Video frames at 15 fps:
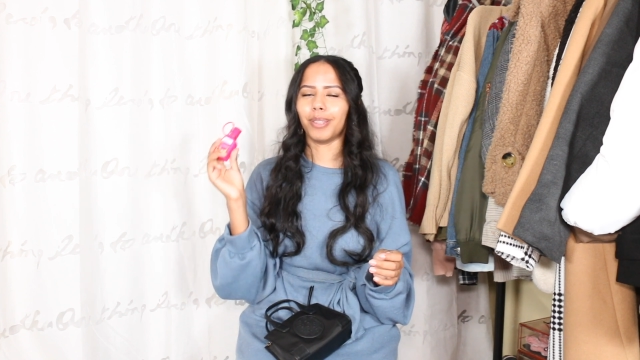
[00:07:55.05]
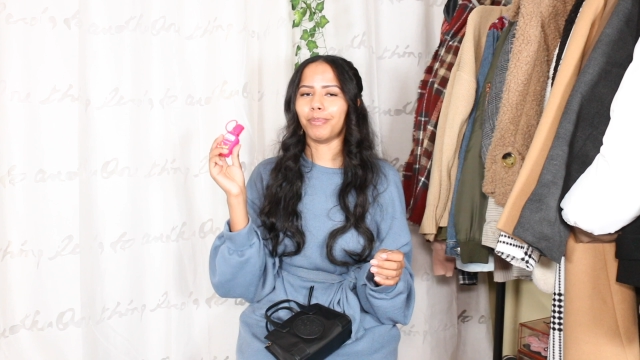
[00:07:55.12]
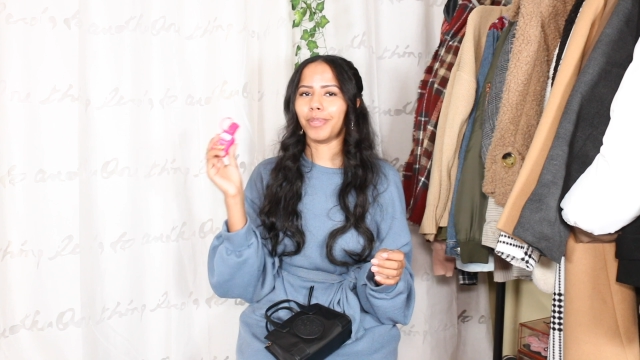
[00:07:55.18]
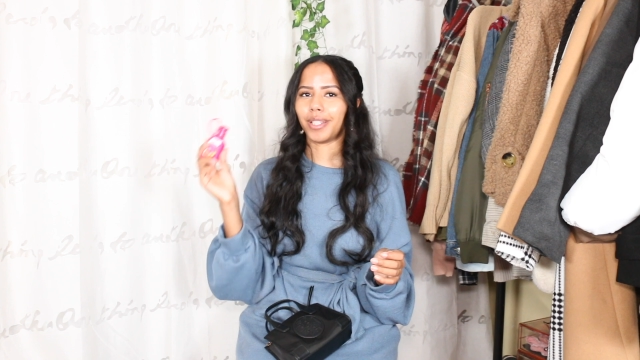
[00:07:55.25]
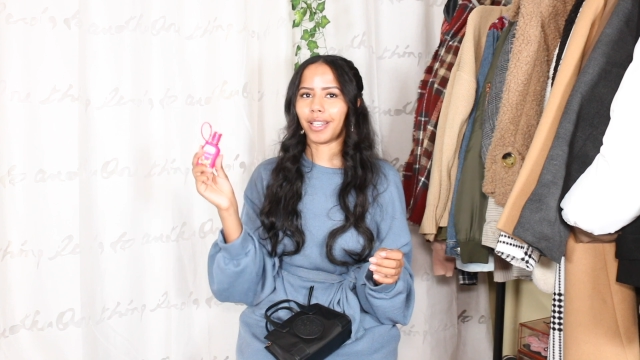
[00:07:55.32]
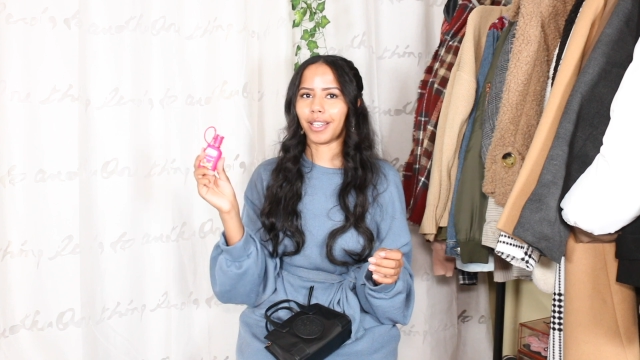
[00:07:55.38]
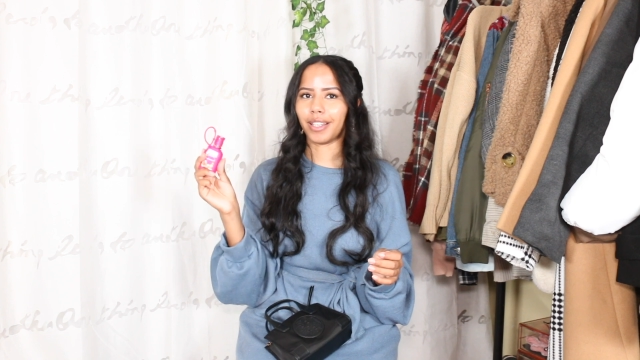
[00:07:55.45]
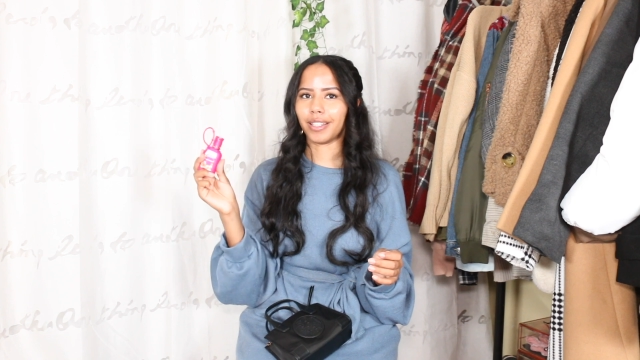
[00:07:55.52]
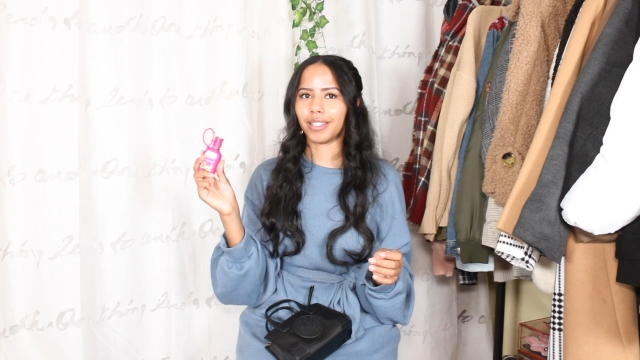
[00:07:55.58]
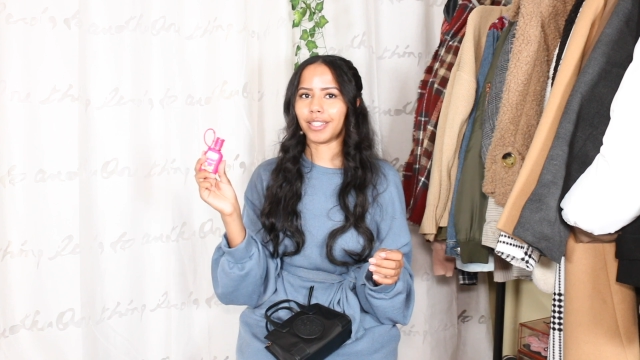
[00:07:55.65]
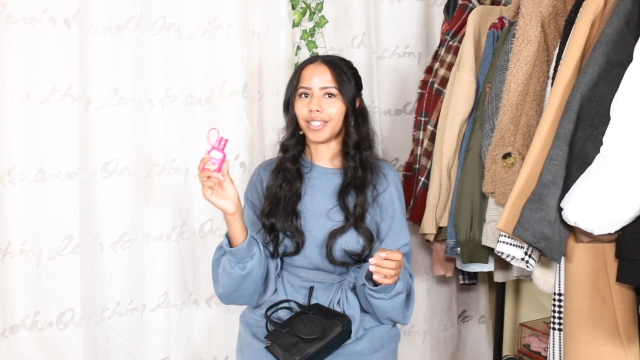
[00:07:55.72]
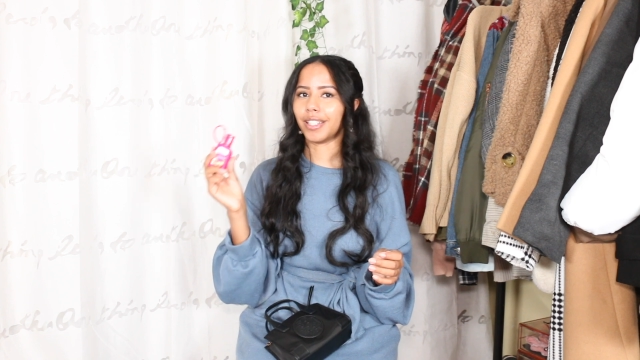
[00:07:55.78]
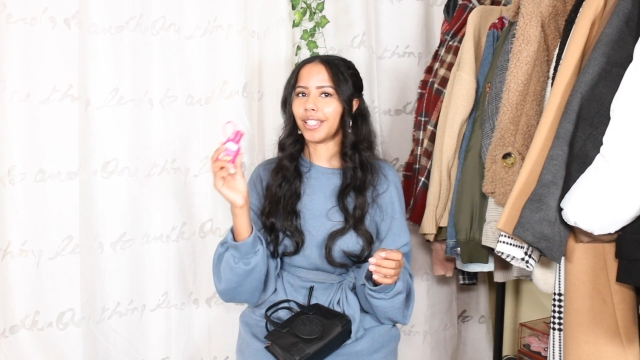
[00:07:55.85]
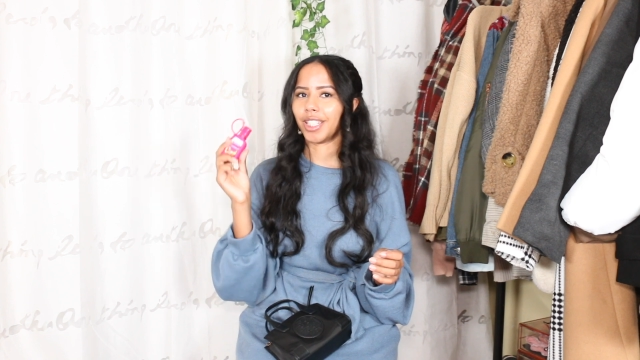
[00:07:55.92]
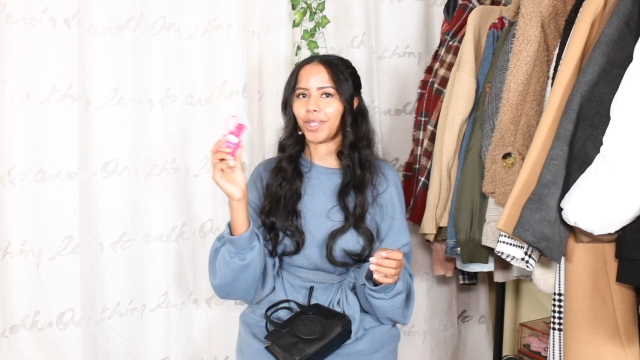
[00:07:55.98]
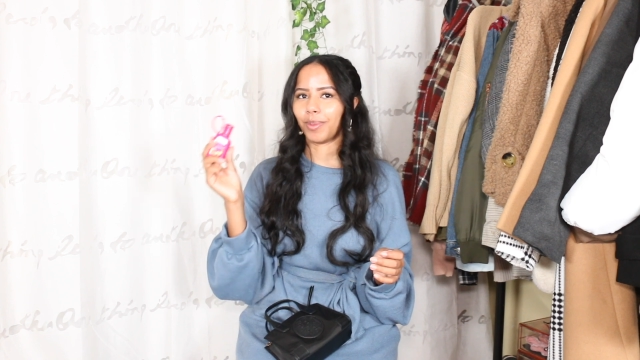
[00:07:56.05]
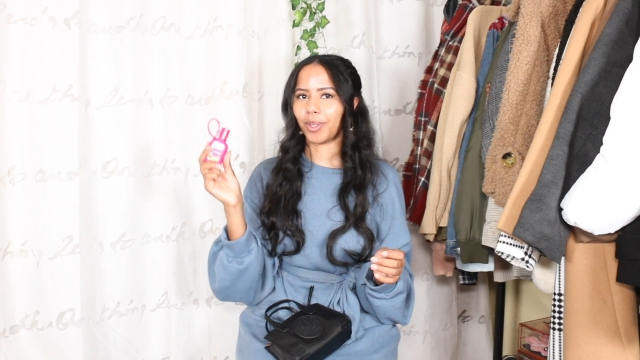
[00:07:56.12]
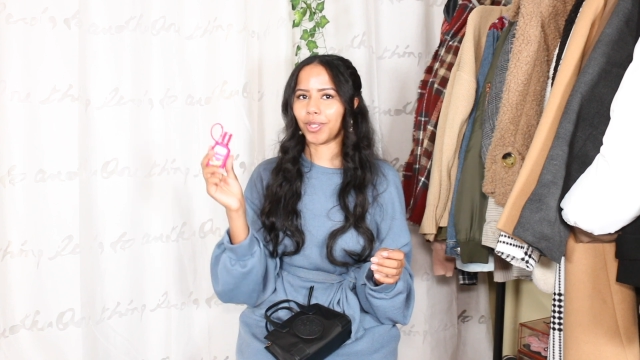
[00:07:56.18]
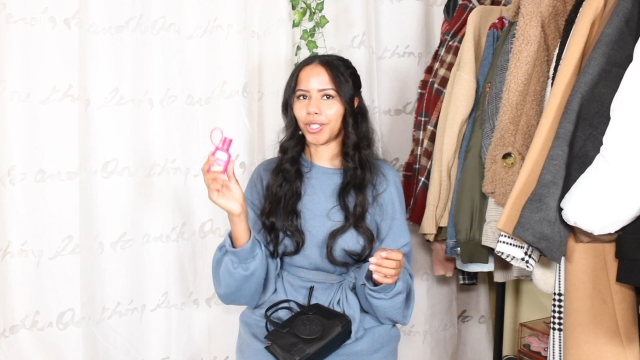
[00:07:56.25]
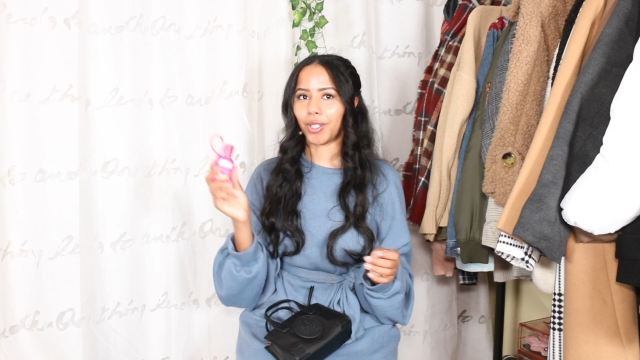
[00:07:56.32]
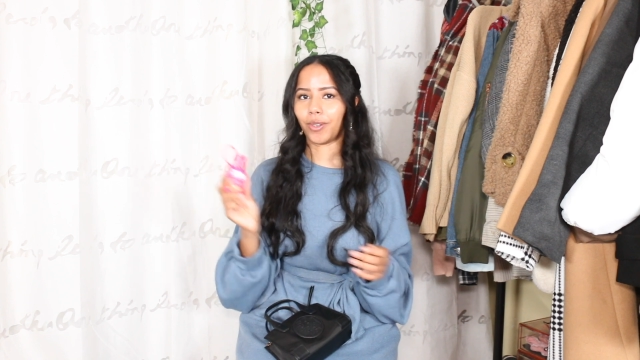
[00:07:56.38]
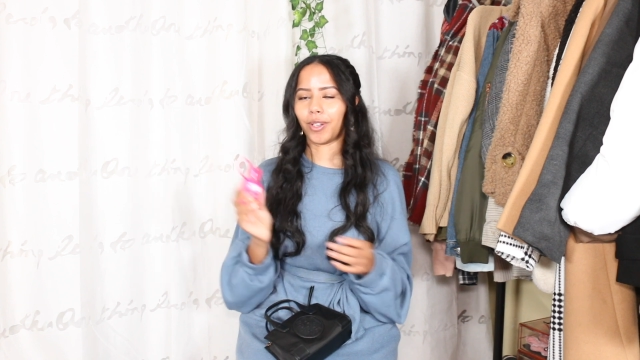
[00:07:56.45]
because it
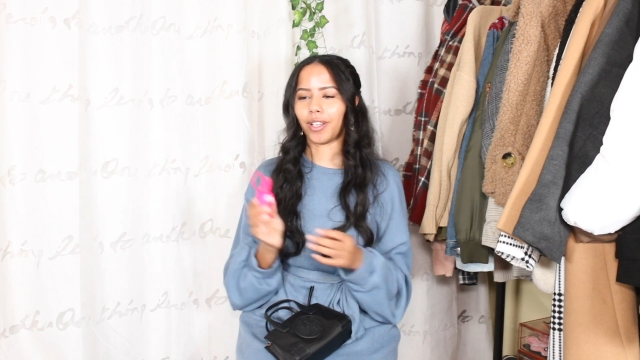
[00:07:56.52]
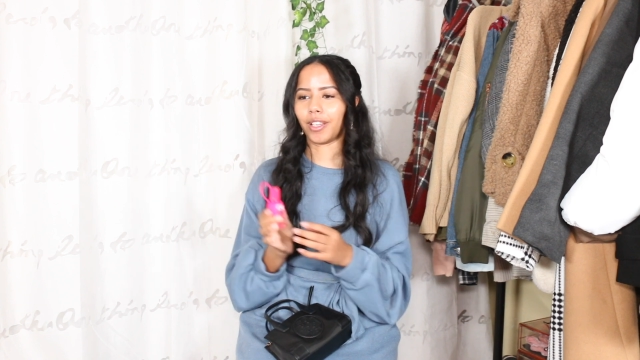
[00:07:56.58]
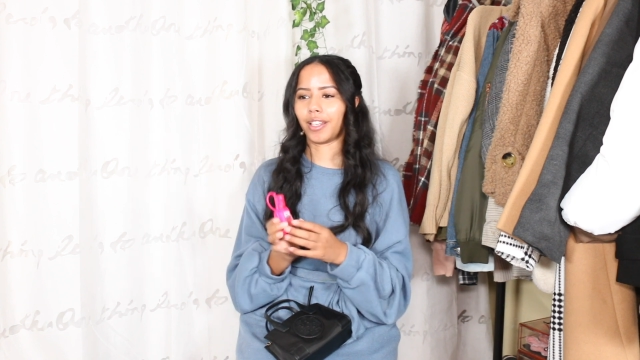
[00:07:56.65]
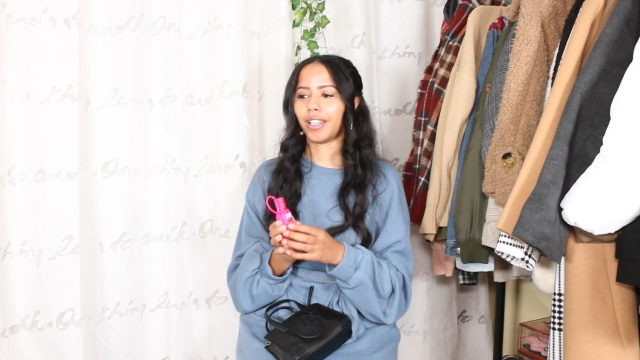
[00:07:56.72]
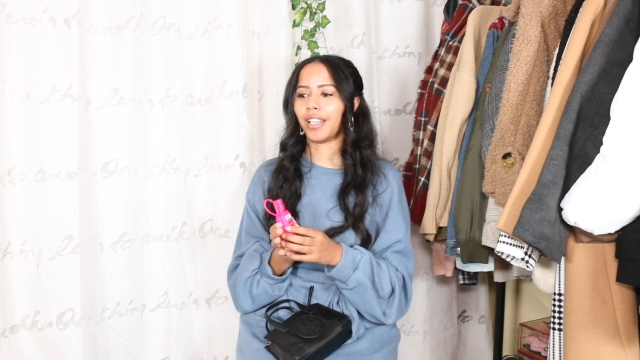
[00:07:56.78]
smells so good